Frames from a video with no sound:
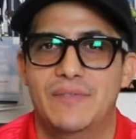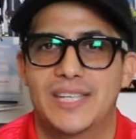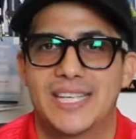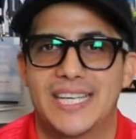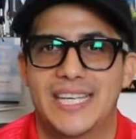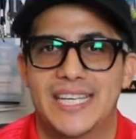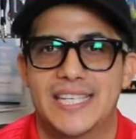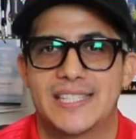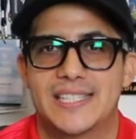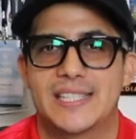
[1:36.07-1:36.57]

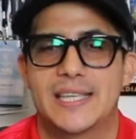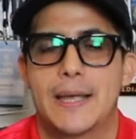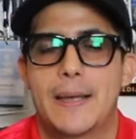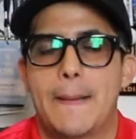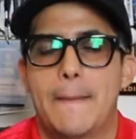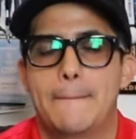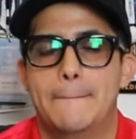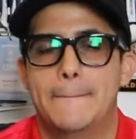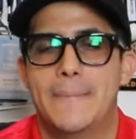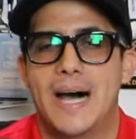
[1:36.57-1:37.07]
kits.
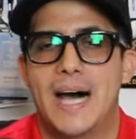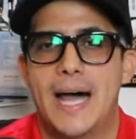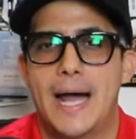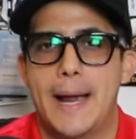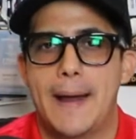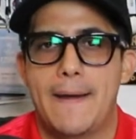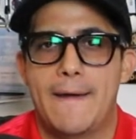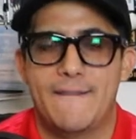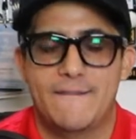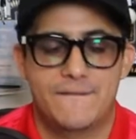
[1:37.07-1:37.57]

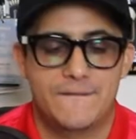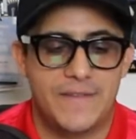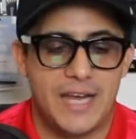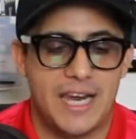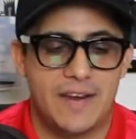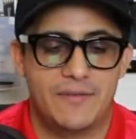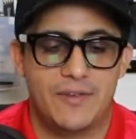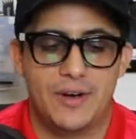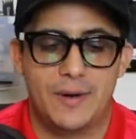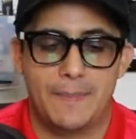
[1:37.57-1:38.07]
My
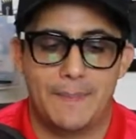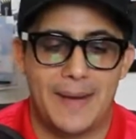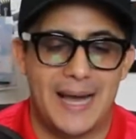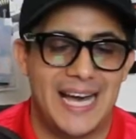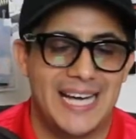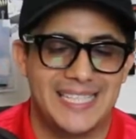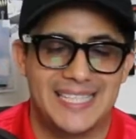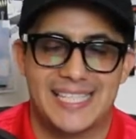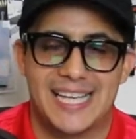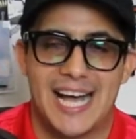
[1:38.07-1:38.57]
favorite,
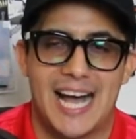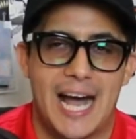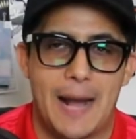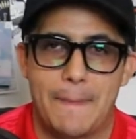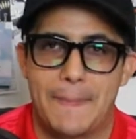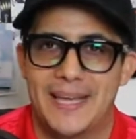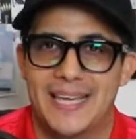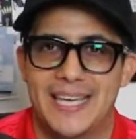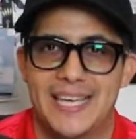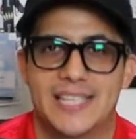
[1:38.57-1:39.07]
my
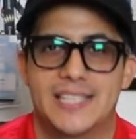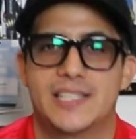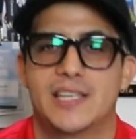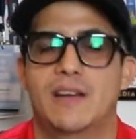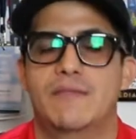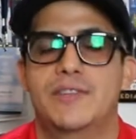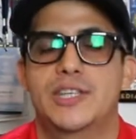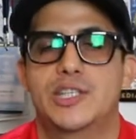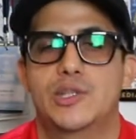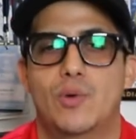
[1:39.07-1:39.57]
top kits
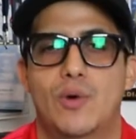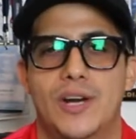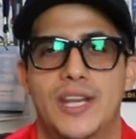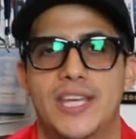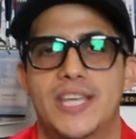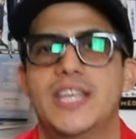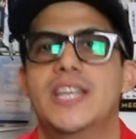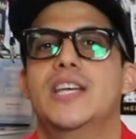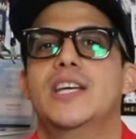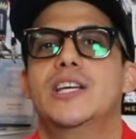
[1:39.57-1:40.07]
of the
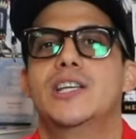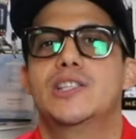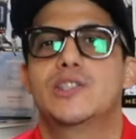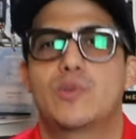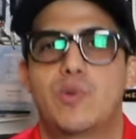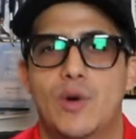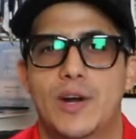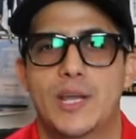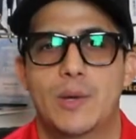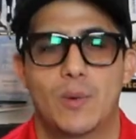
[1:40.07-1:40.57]

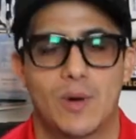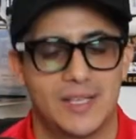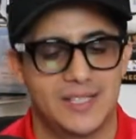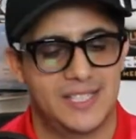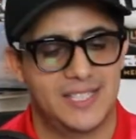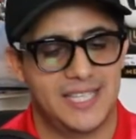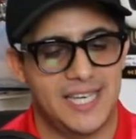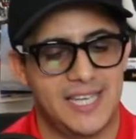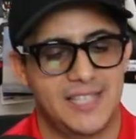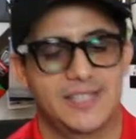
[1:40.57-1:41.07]
2021
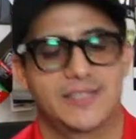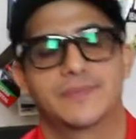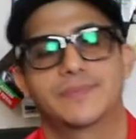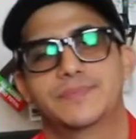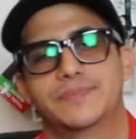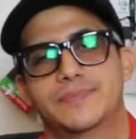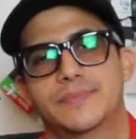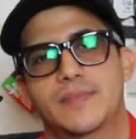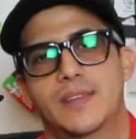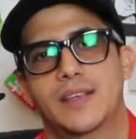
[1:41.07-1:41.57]

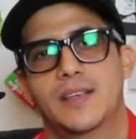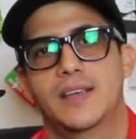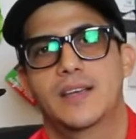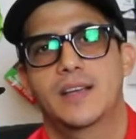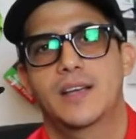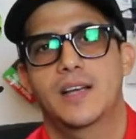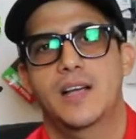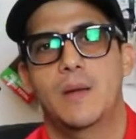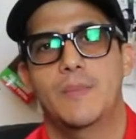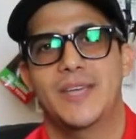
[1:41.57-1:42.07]
season.
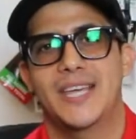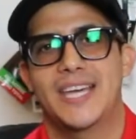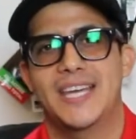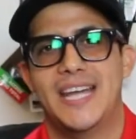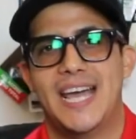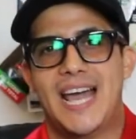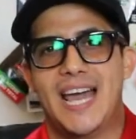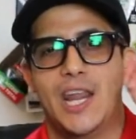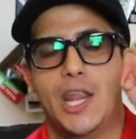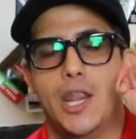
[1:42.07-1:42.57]
Coming in
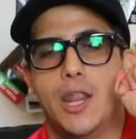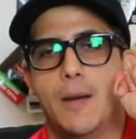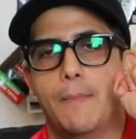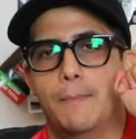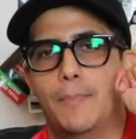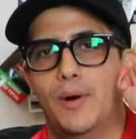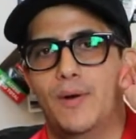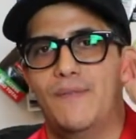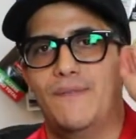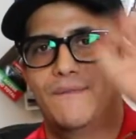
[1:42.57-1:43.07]
at
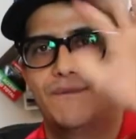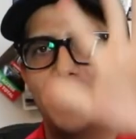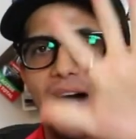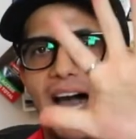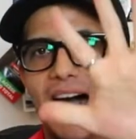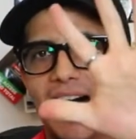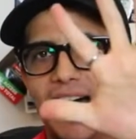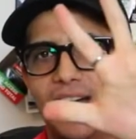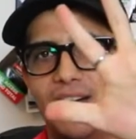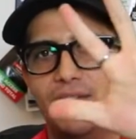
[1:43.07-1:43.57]
number
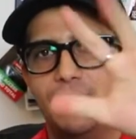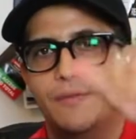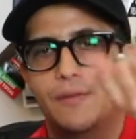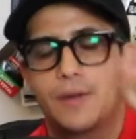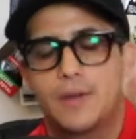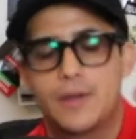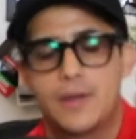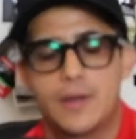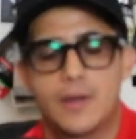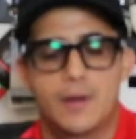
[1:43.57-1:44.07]
5,
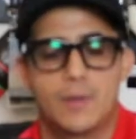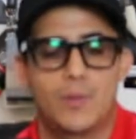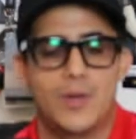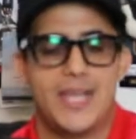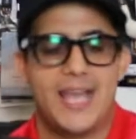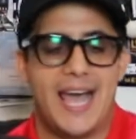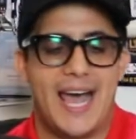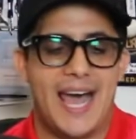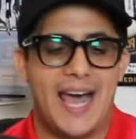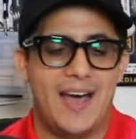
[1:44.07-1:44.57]
we
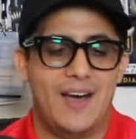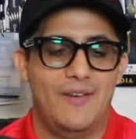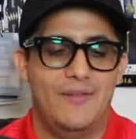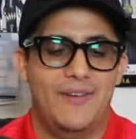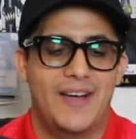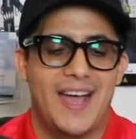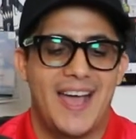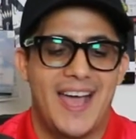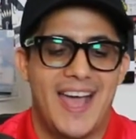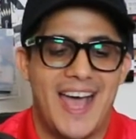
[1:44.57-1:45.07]

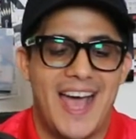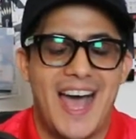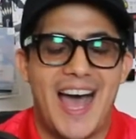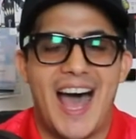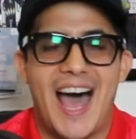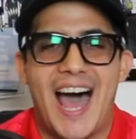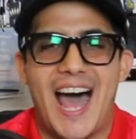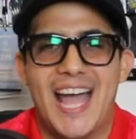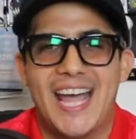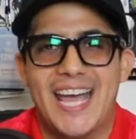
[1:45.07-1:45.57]
have
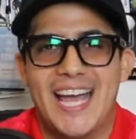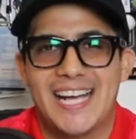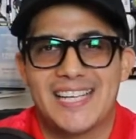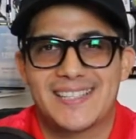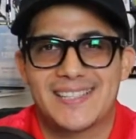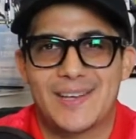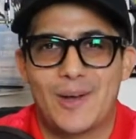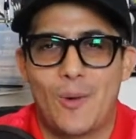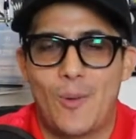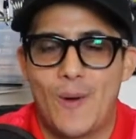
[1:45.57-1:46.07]

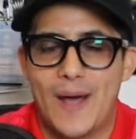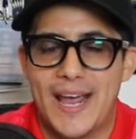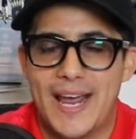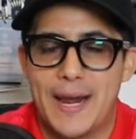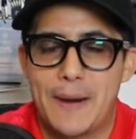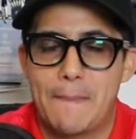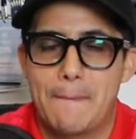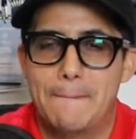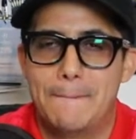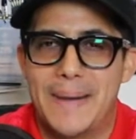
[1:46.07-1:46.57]
Ajax
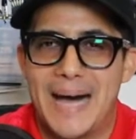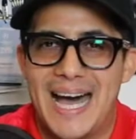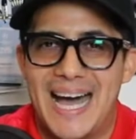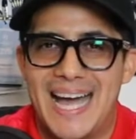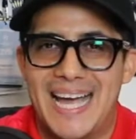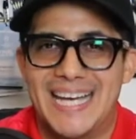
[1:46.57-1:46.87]
Away by